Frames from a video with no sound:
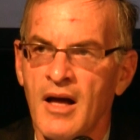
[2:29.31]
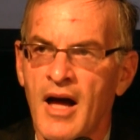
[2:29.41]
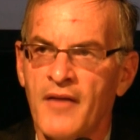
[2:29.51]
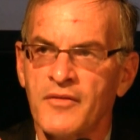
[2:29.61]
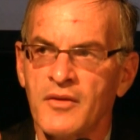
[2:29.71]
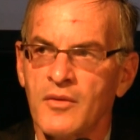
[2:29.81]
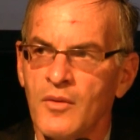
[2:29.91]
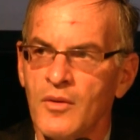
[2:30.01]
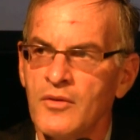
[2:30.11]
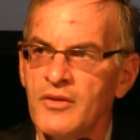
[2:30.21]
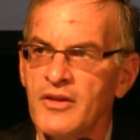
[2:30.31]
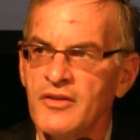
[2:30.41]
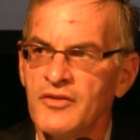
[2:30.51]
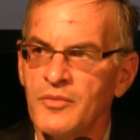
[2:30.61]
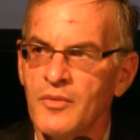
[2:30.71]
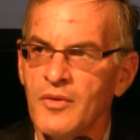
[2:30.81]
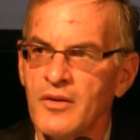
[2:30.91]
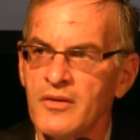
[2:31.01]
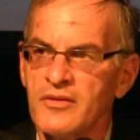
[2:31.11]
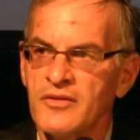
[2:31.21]
after all these
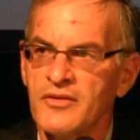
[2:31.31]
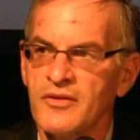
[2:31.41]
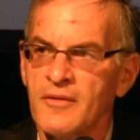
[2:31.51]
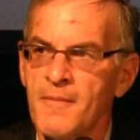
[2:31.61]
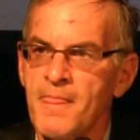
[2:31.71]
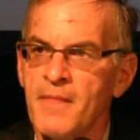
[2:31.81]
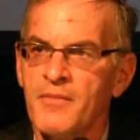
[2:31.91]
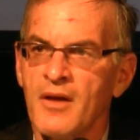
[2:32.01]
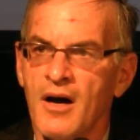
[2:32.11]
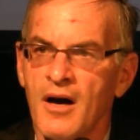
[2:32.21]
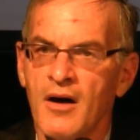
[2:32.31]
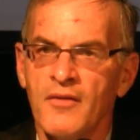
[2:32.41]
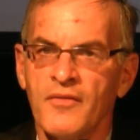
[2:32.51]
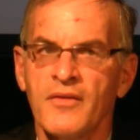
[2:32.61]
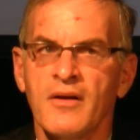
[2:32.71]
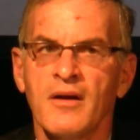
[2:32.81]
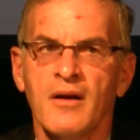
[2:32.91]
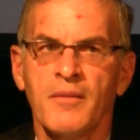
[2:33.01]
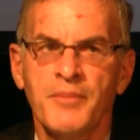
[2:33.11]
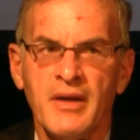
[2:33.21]
wars, of
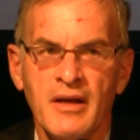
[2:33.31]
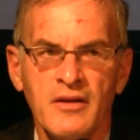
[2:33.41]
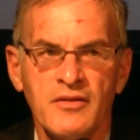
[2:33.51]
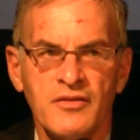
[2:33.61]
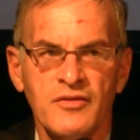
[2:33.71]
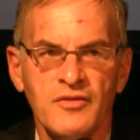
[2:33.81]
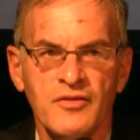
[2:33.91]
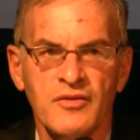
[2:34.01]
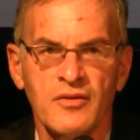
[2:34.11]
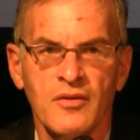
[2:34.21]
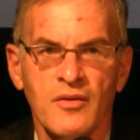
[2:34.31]
peace?